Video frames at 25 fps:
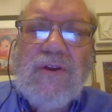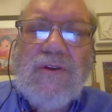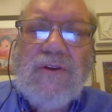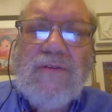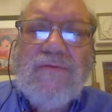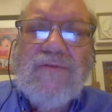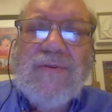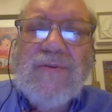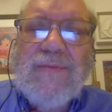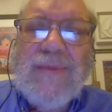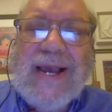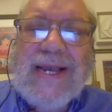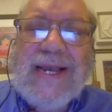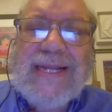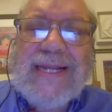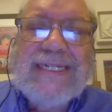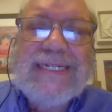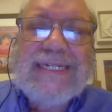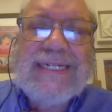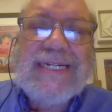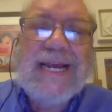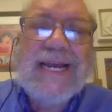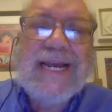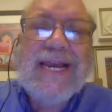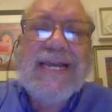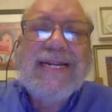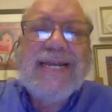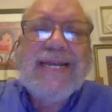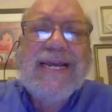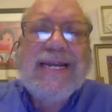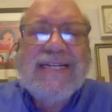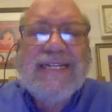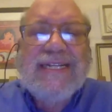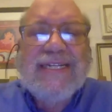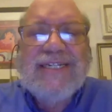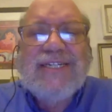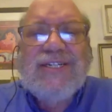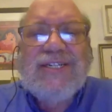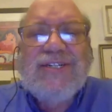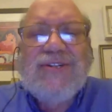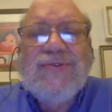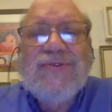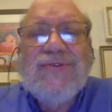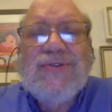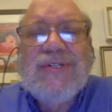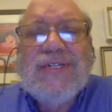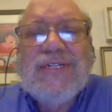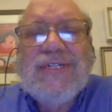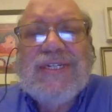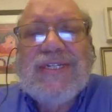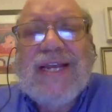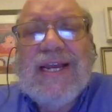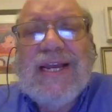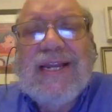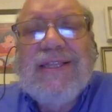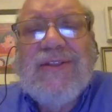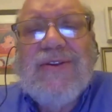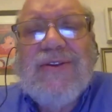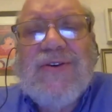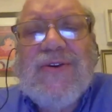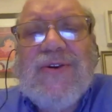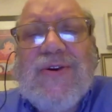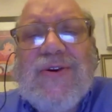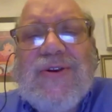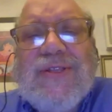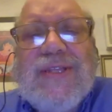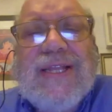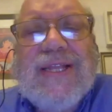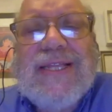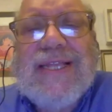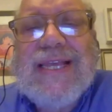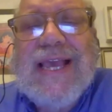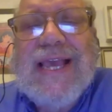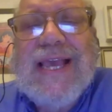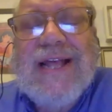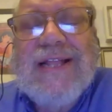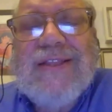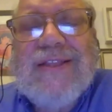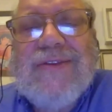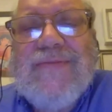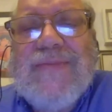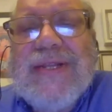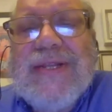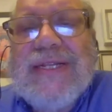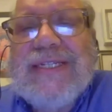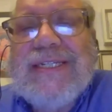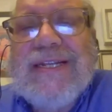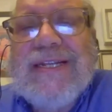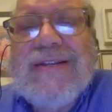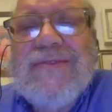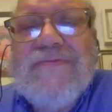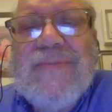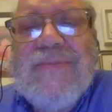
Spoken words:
From Einstein and his students, I learned that the elements in